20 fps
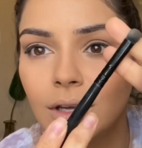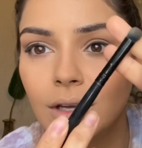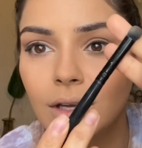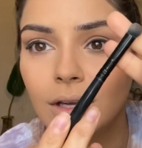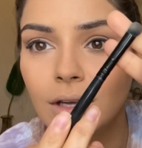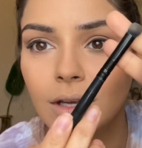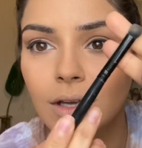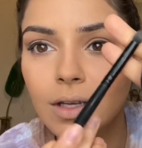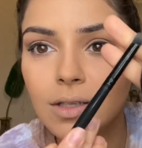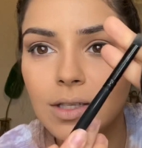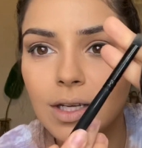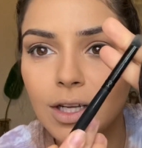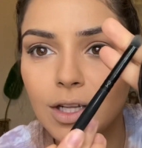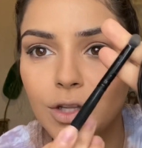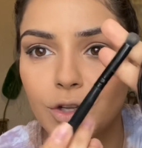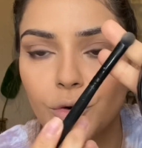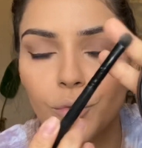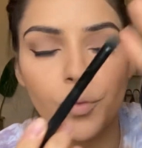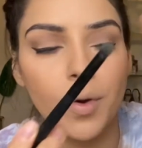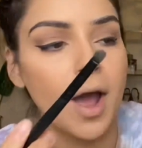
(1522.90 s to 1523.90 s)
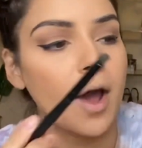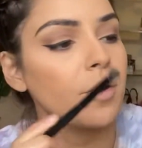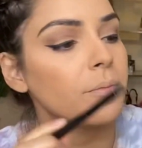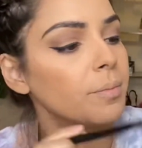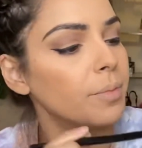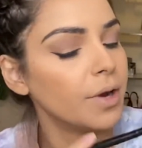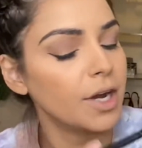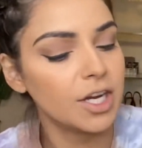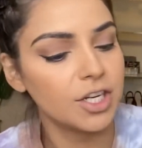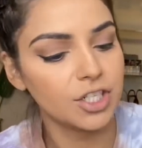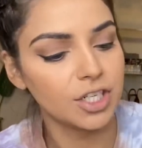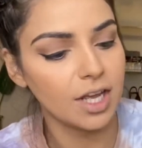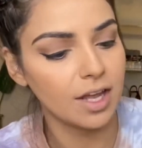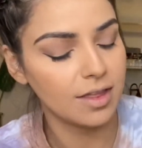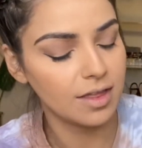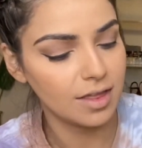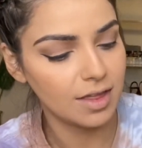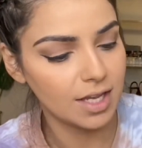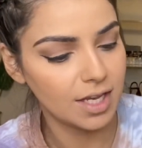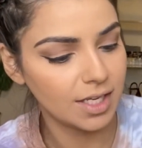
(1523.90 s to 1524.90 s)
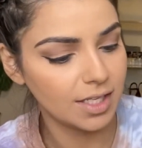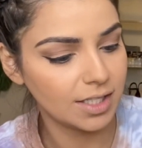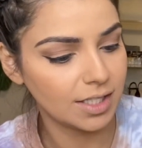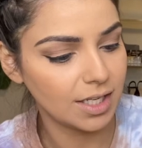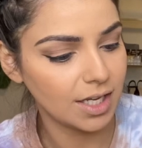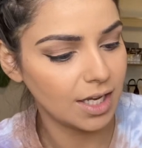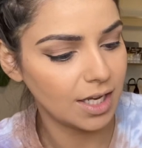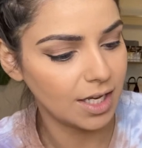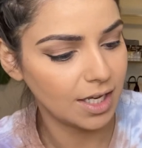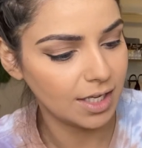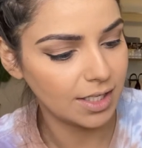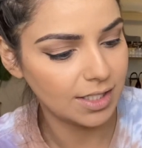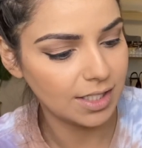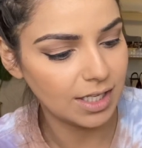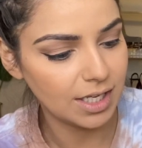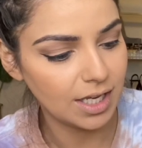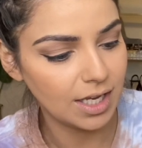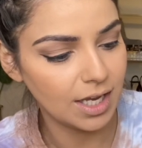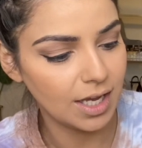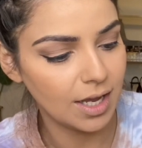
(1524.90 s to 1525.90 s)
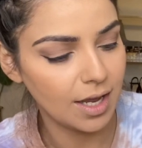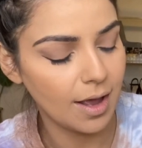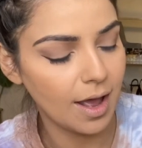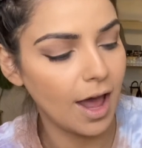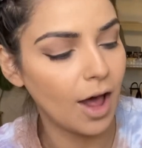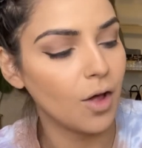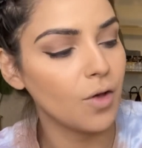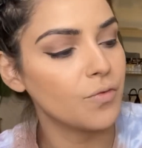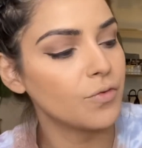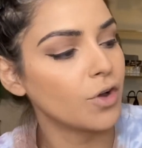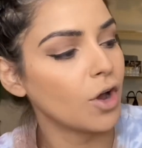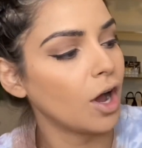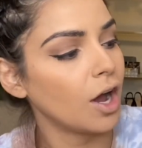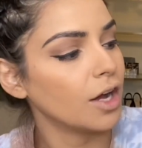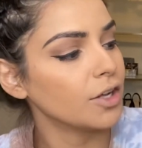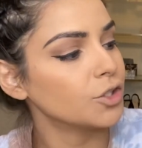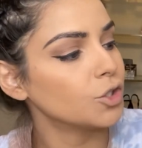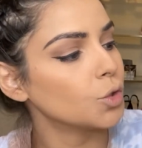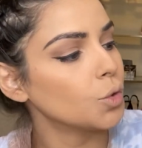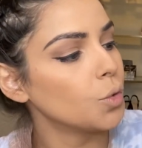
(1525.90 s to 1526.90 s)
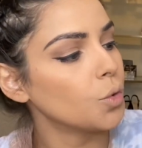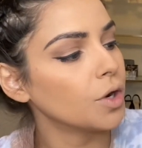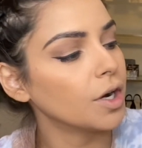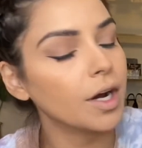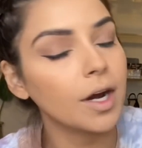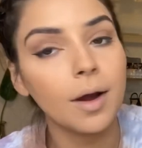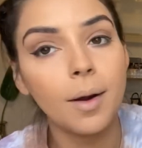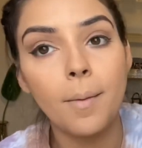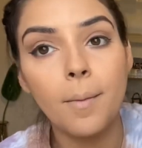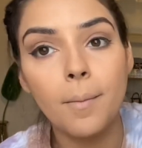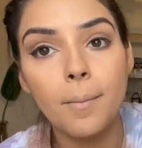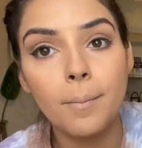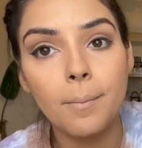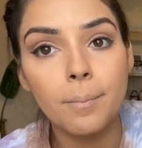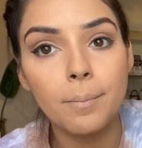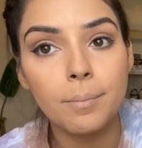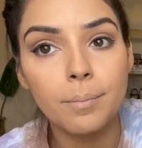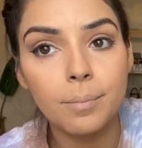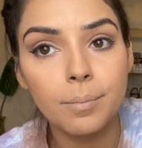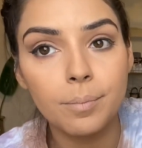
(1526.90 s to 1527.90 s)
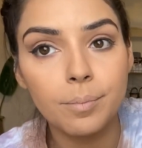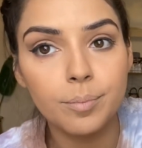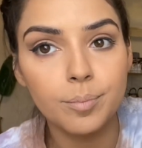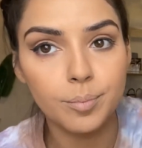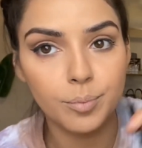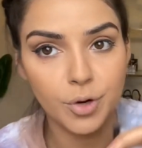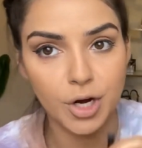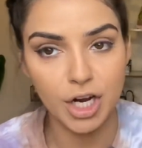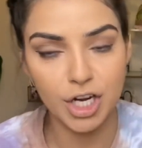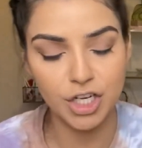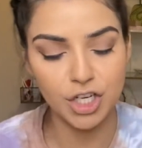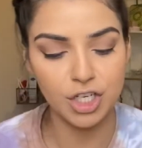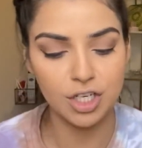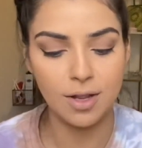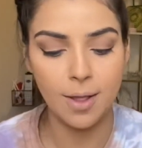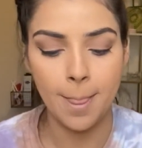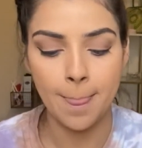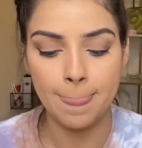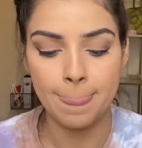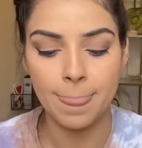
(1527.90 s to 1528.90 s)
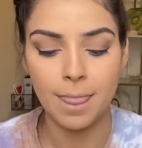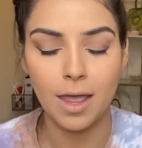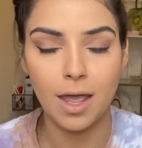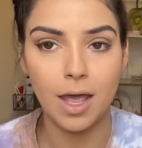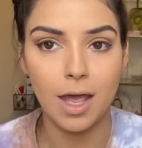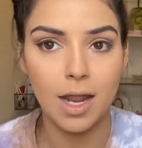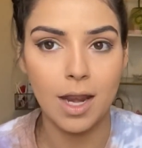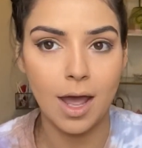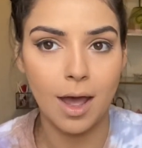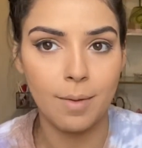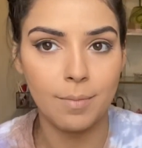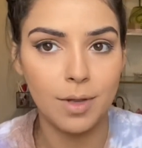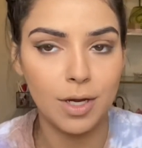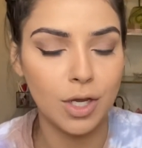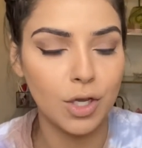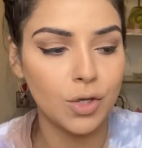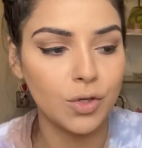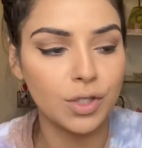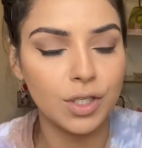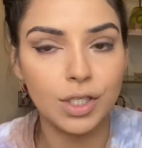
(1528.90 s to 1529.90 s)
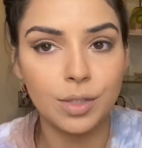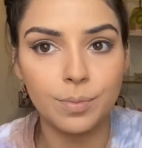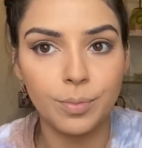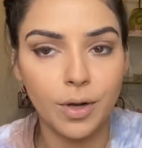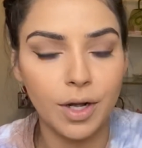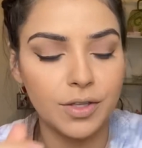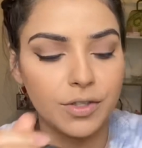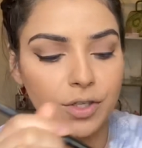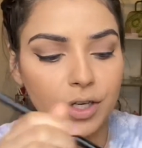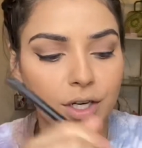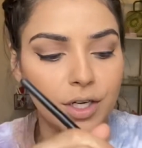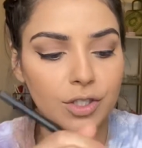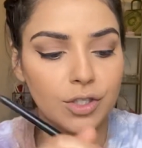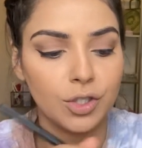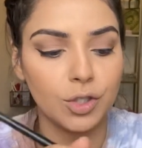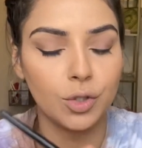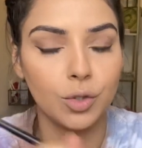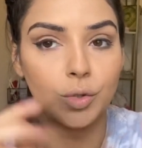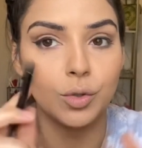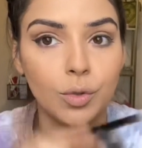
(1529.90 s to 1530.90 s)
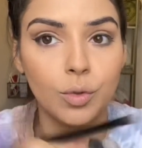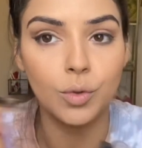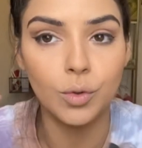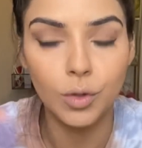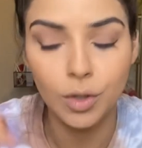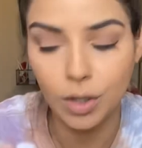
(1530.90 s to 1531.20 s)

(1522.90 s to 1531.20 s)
It's like a little round brush, and this is the e.l.f. contour brush. And I'm gonna use this bronzer to,